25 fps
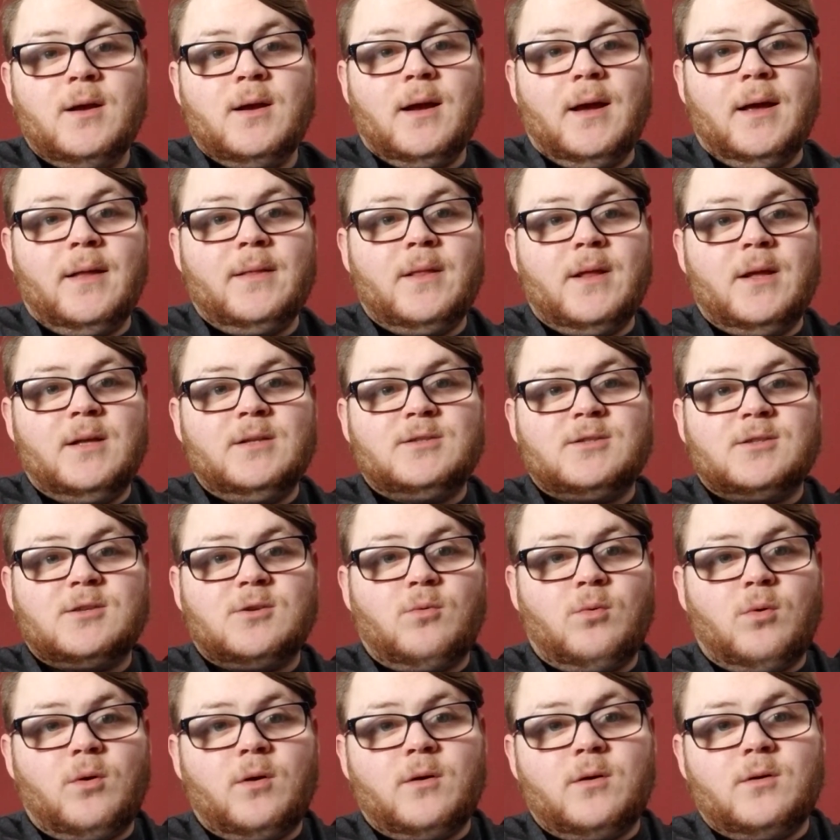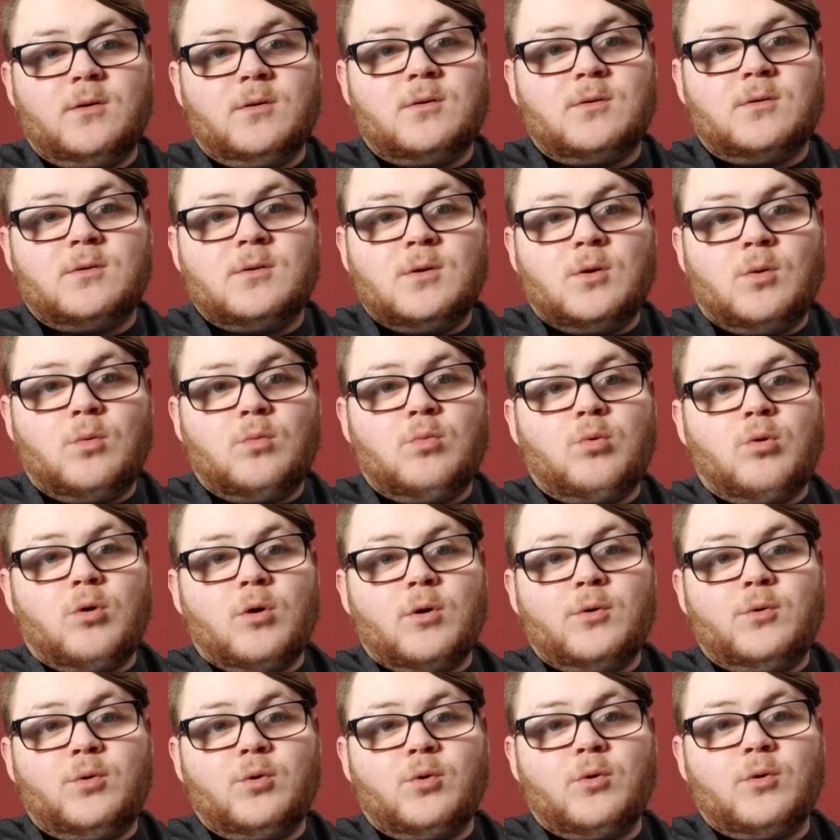and then Squirtle,
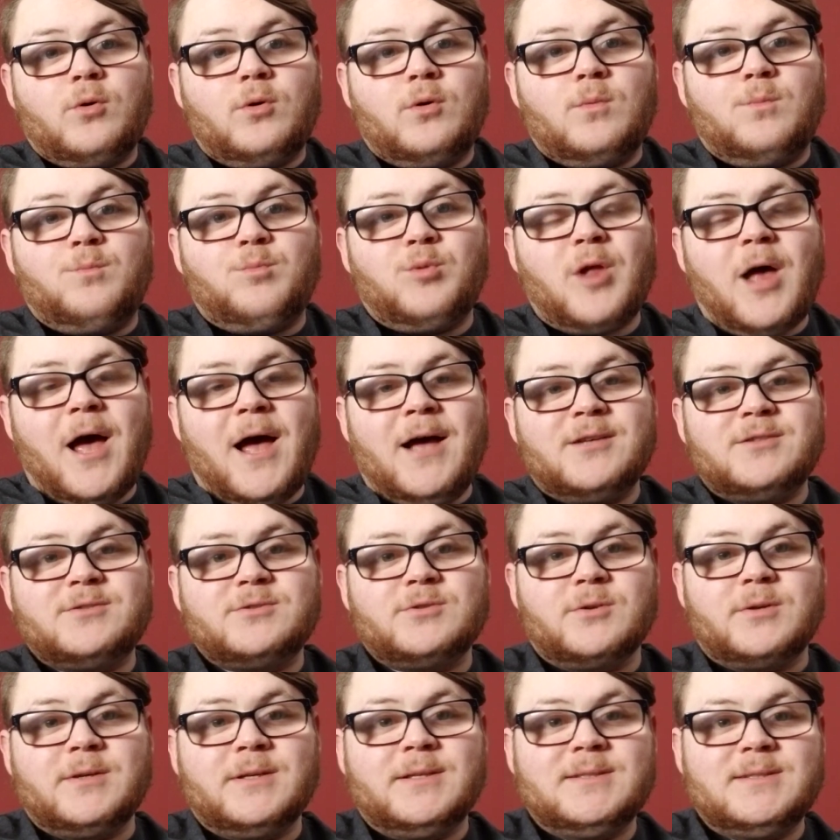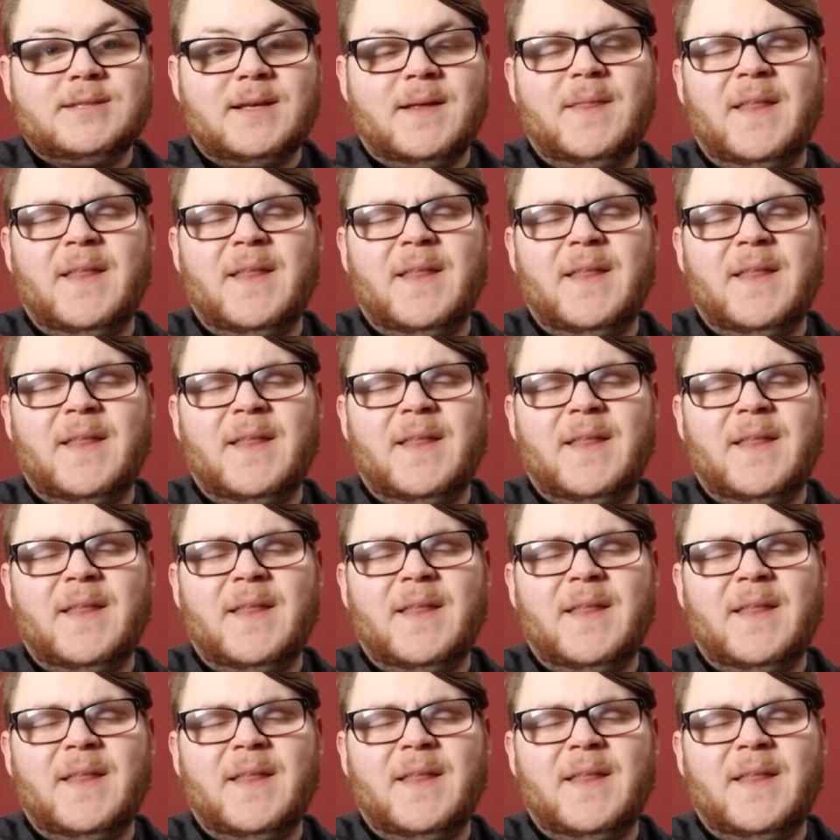Wartortle, Blastoise.